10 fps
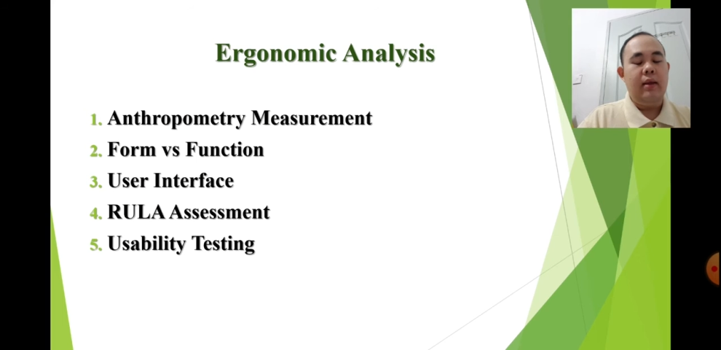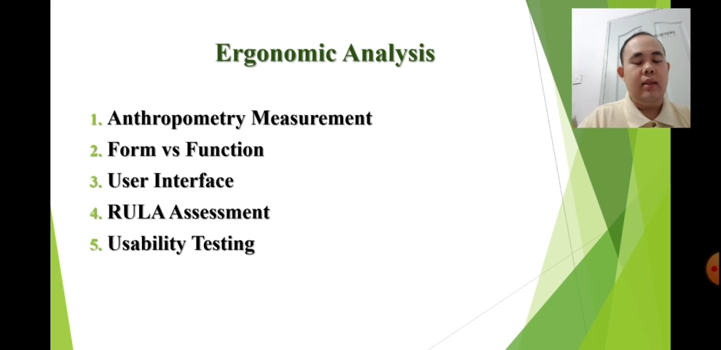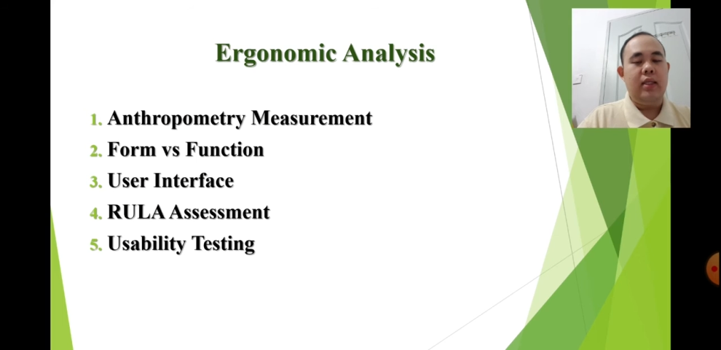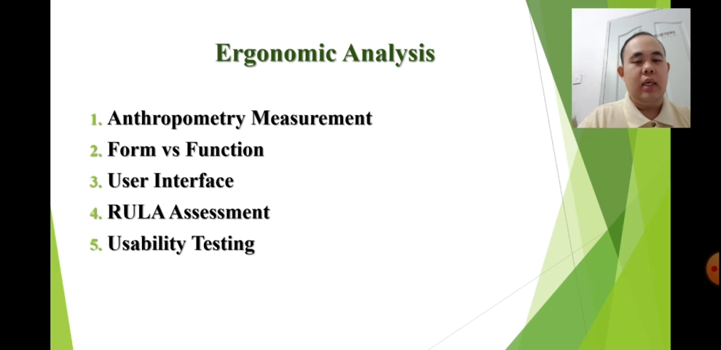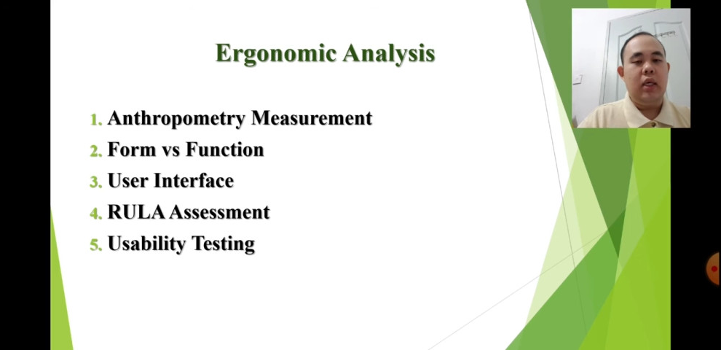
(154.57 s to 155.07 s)

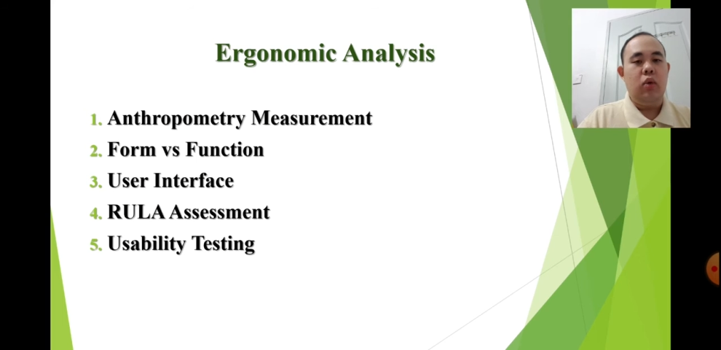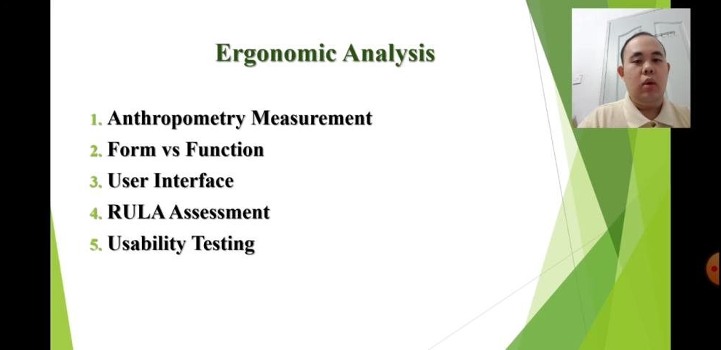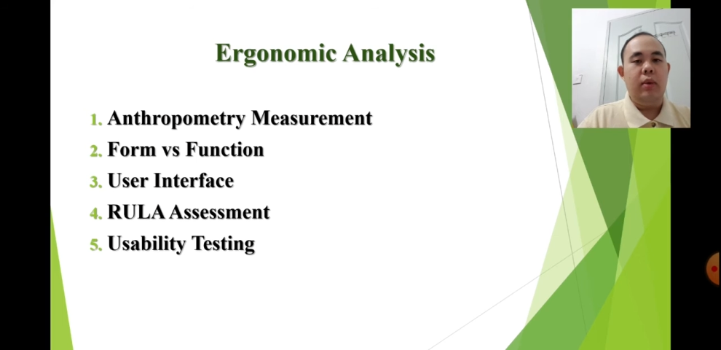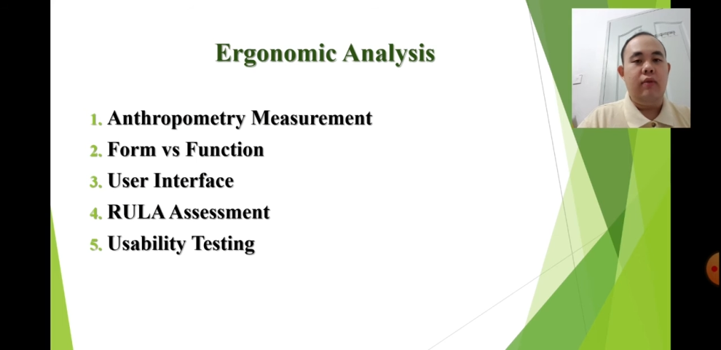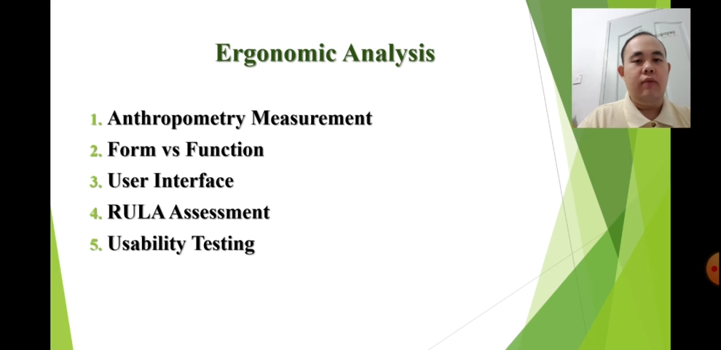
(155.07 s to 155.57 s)
The second one
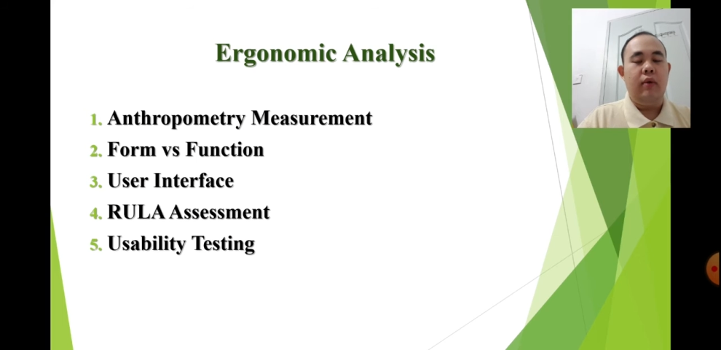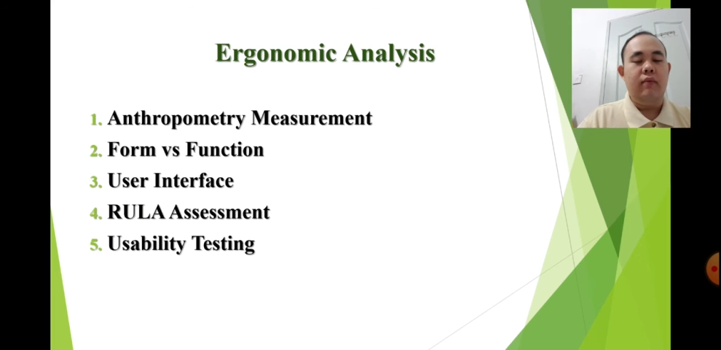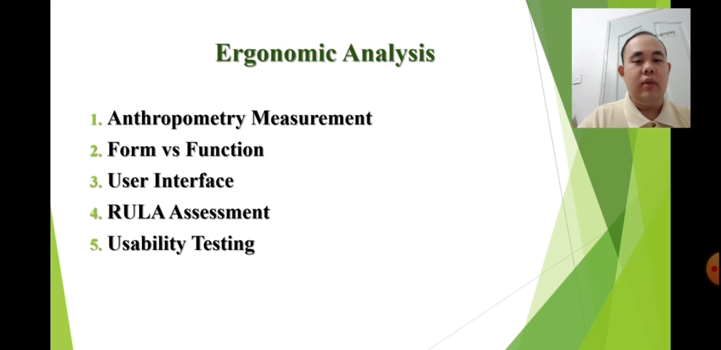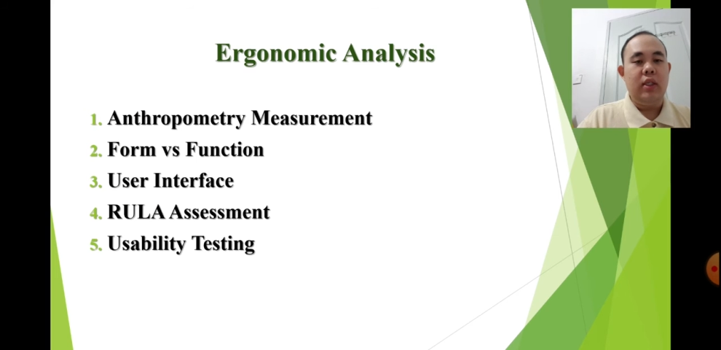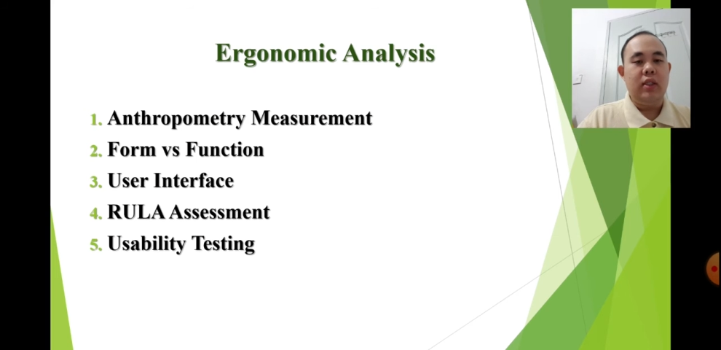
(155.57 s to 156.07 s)
will be
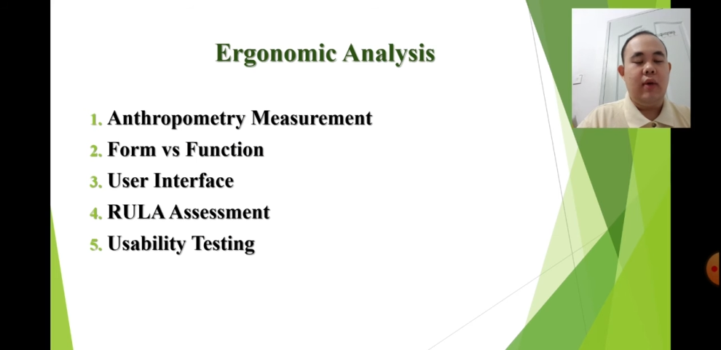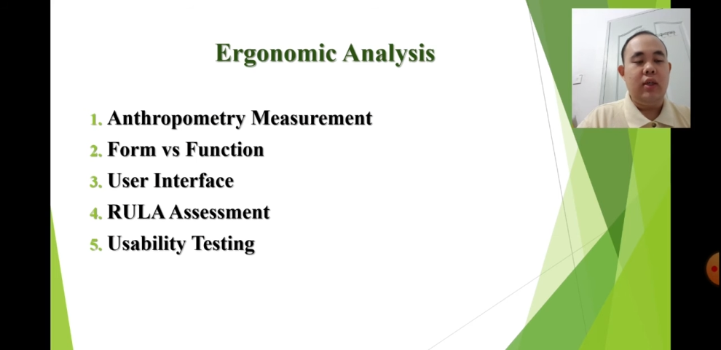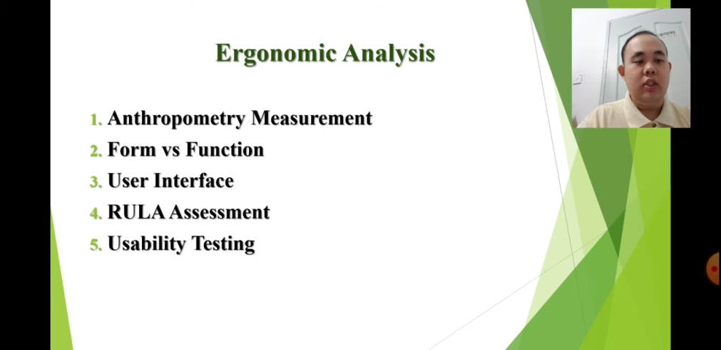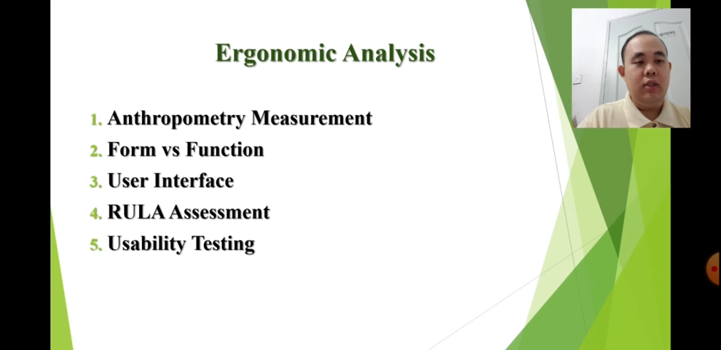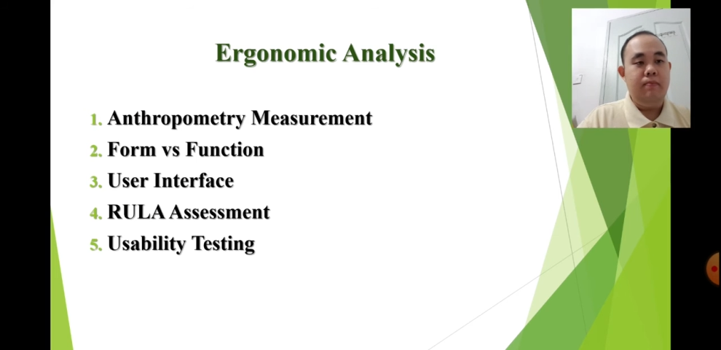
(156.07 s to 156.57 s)
form versus
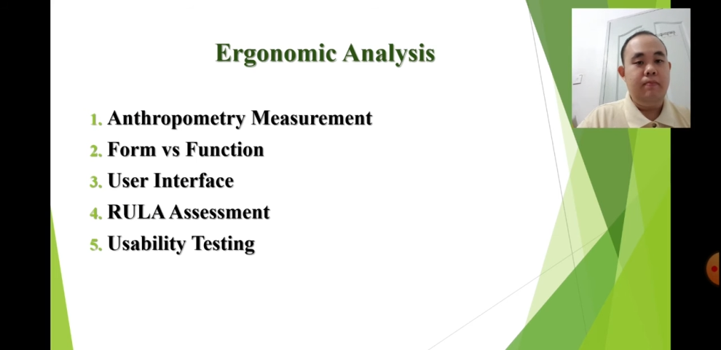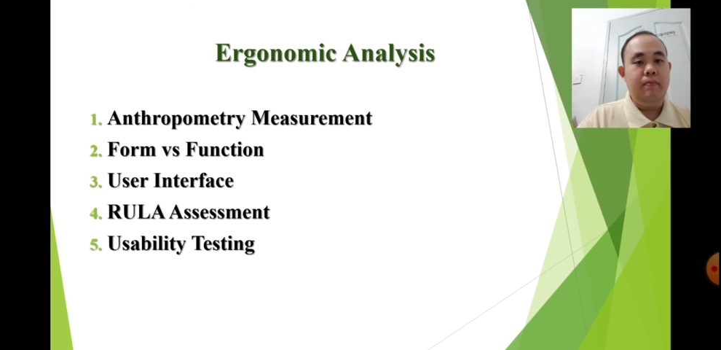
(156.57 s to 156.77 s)
function.